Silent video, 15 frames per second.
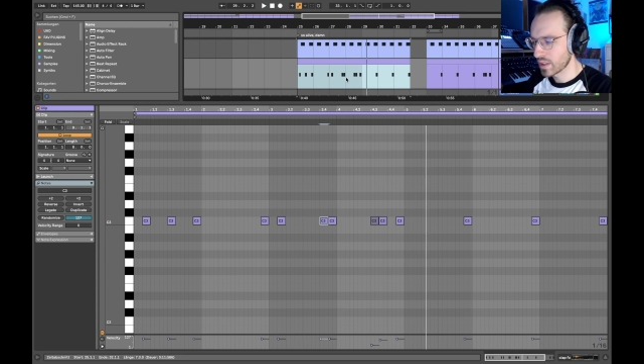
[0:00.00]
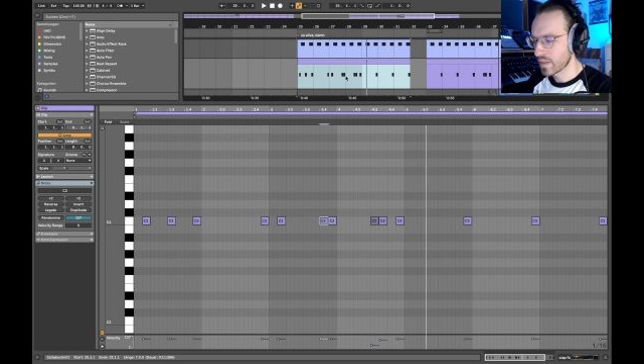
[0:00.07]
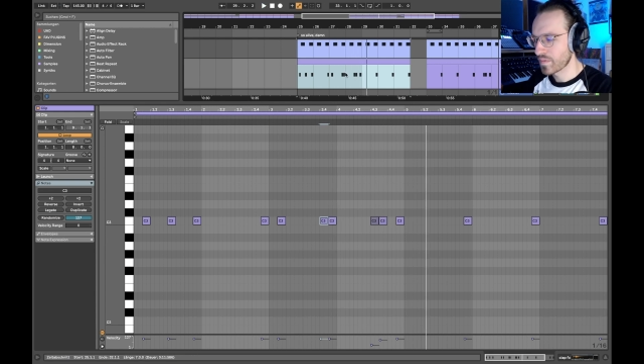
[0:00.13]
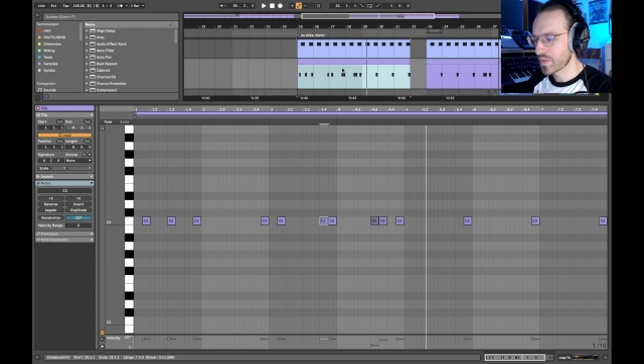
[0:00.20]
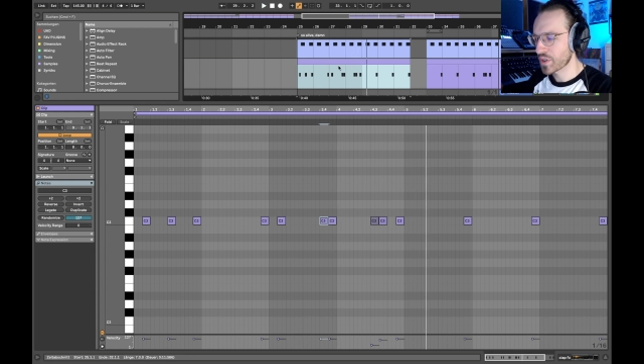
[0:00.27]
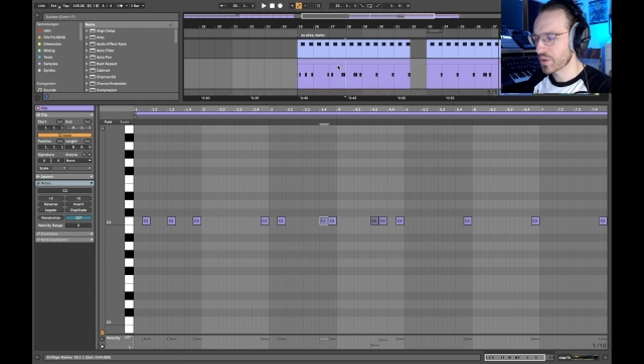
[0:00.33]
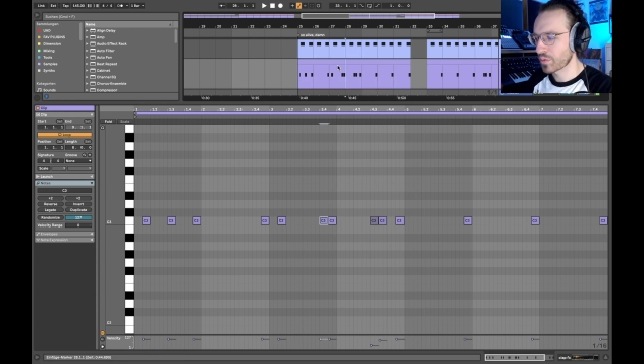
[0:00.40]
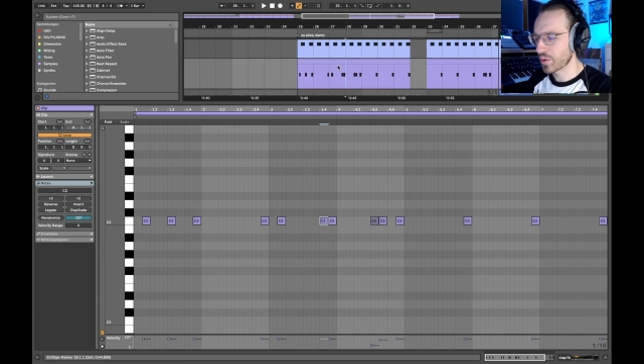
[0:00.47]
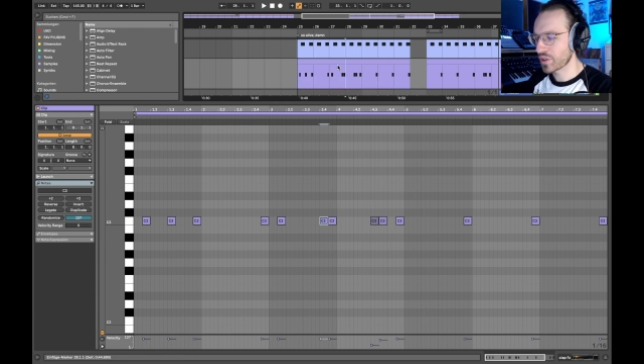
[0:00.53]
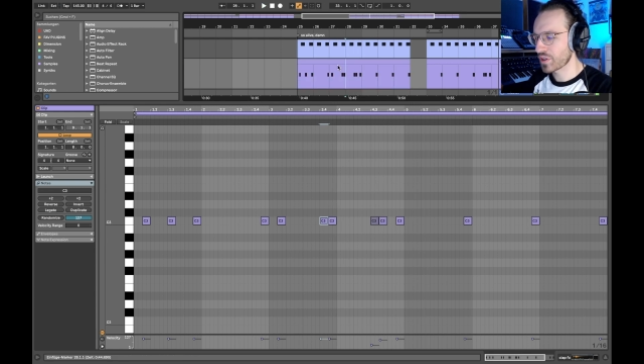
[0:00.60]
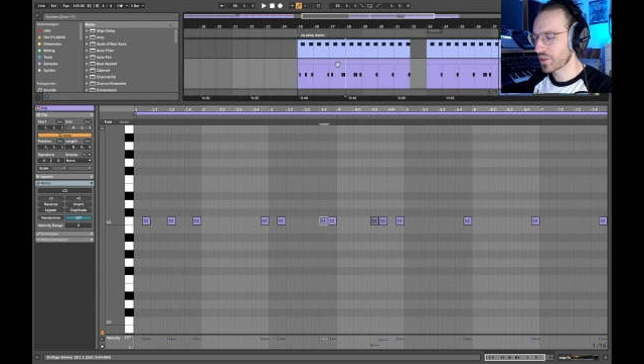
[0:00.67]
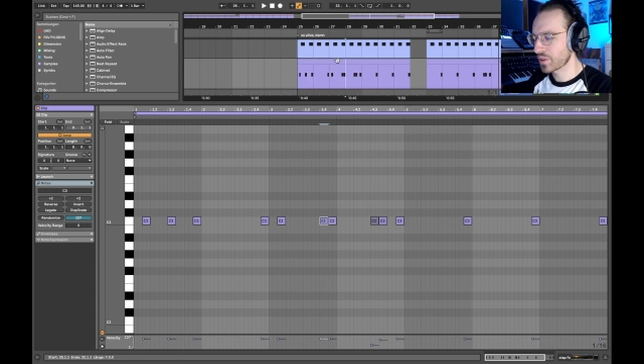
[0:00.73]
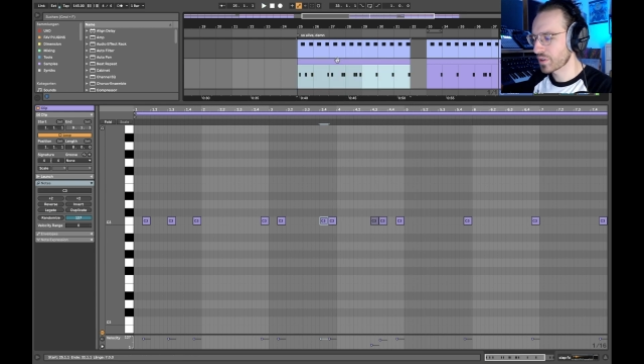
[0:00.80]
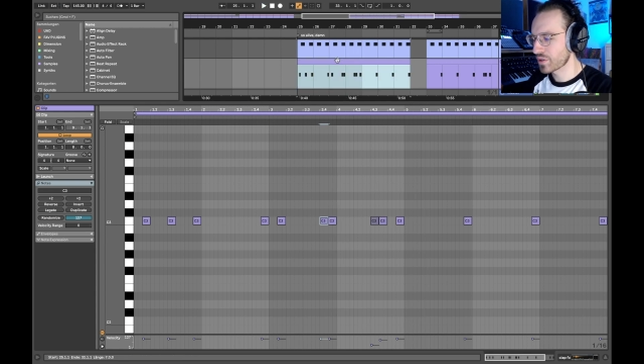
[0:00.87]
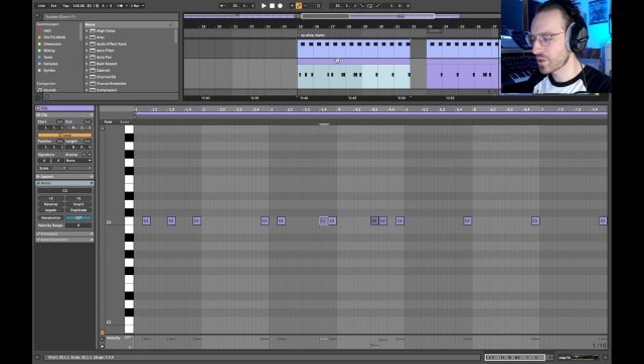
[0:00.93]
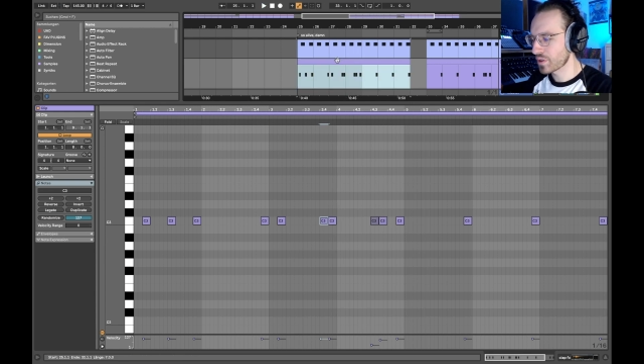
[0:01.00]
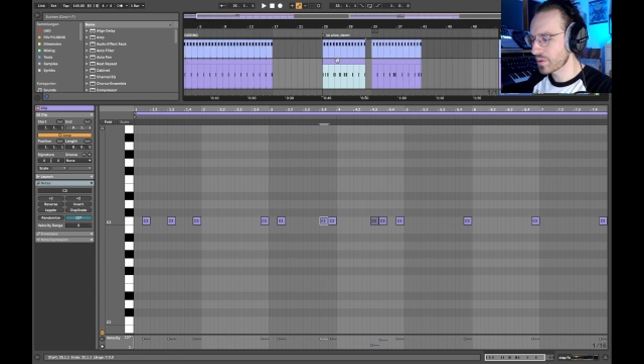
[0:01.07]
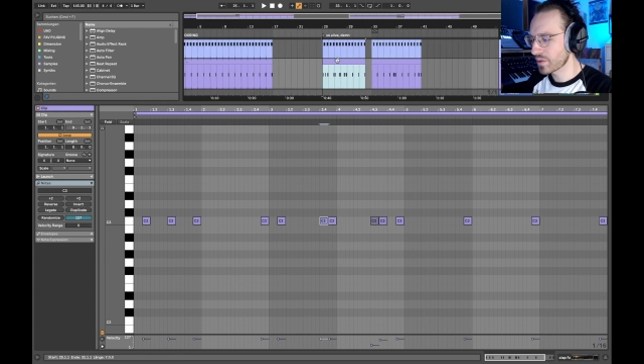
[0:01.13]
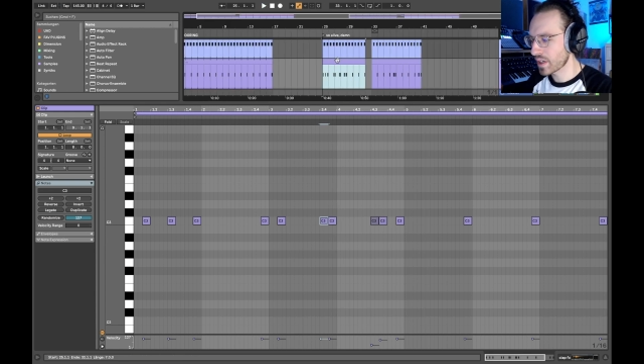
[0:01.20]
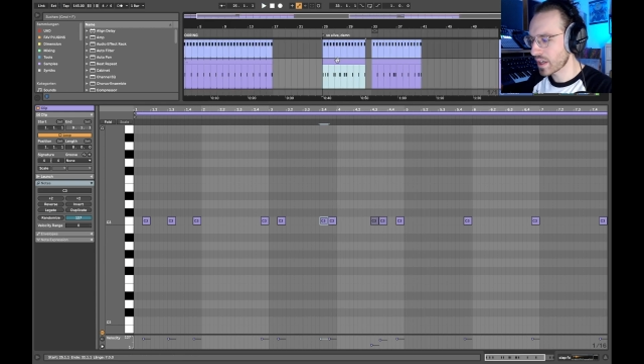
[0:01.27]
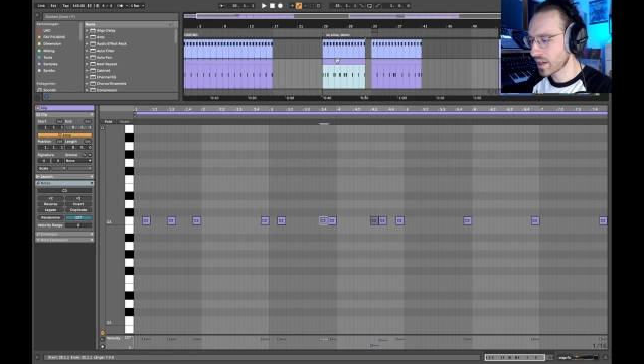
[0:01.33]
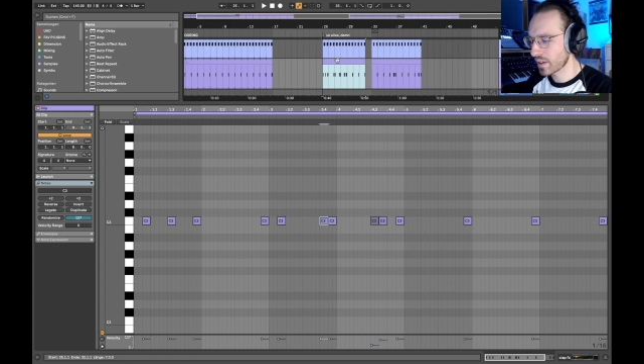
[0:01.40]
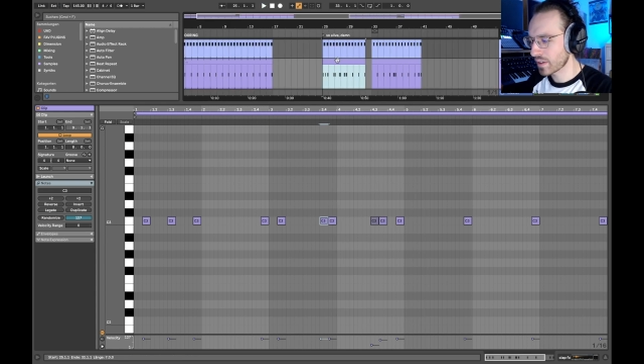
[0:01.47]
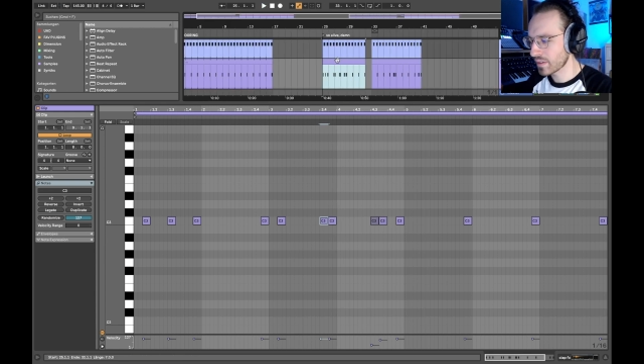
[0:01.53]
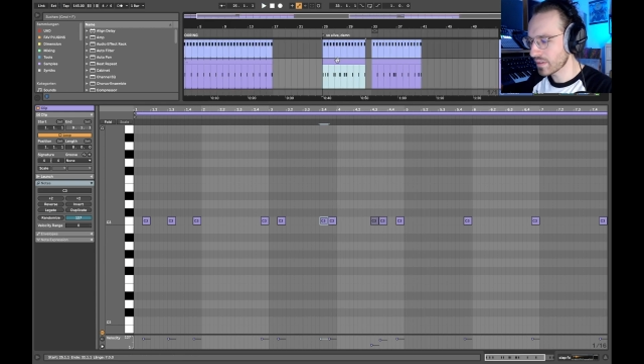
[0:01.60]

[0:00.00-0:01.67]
So what you could do now,